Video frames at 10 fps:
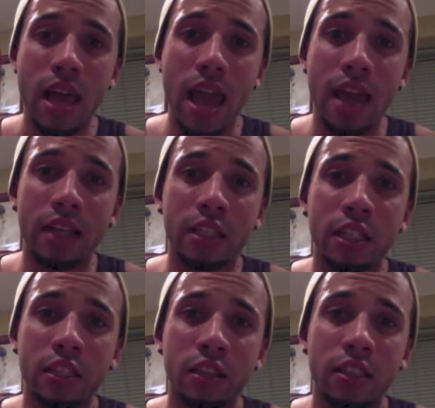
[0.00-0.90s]
And I
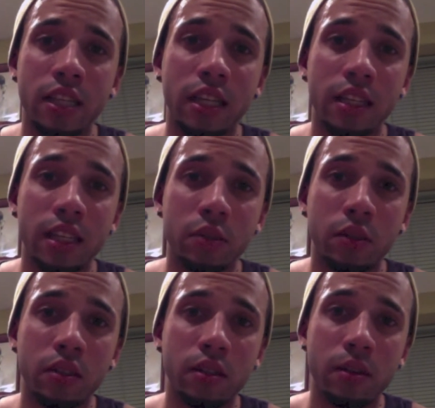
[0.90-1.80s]
just started taking this
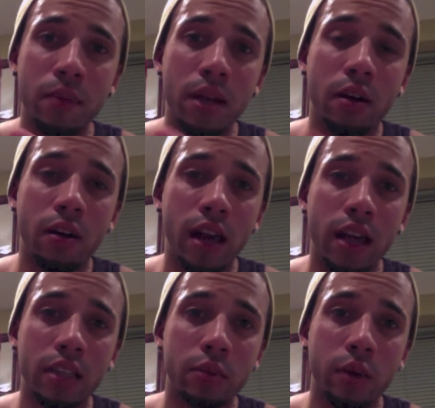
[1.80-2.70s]
one,
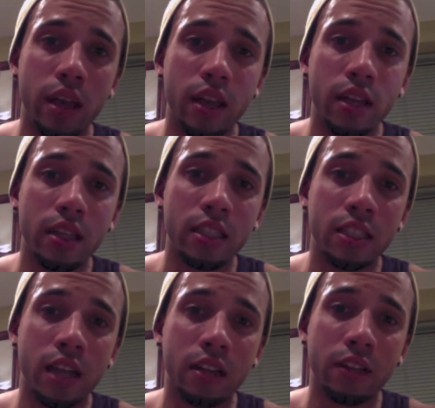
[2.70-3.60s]
MetRx Whey,
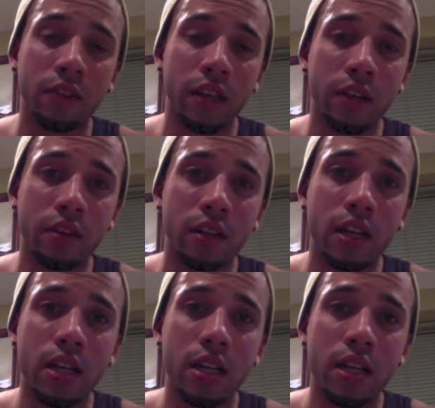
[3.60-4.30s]
chocolate flavor.